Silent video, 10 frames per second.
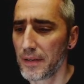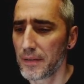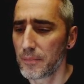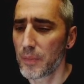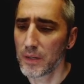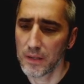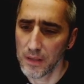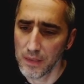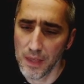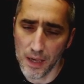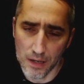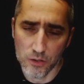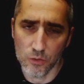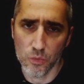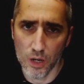but there
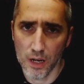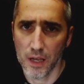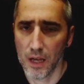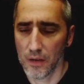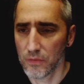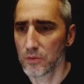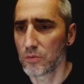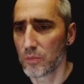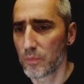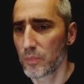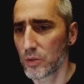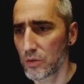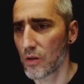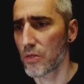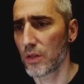you really have to put
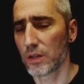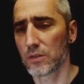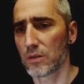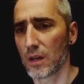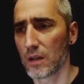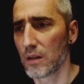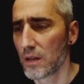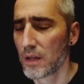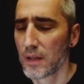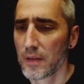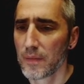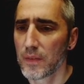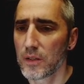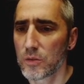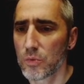your things together.
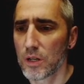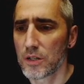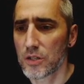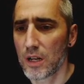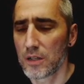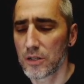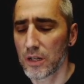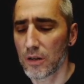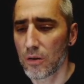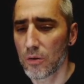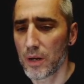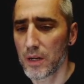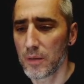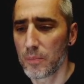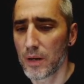It's really challenging
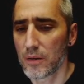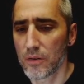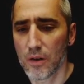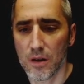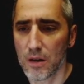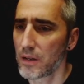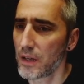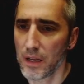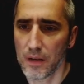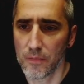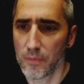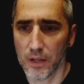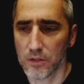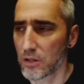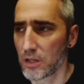already, but on hard I have
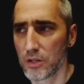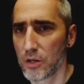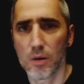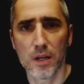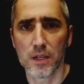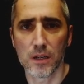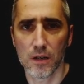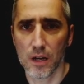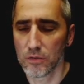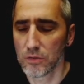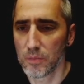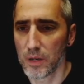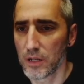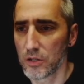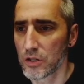actually no idea how to
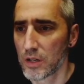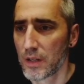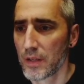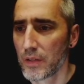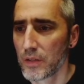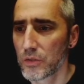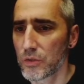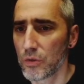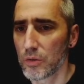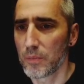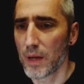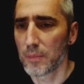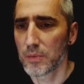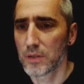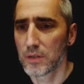manage certain
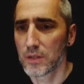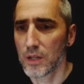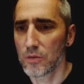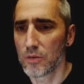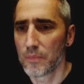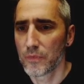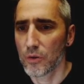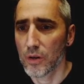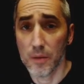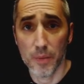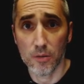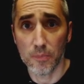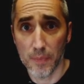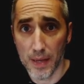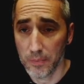maps. So, talking about
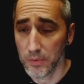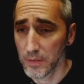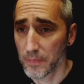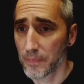maps,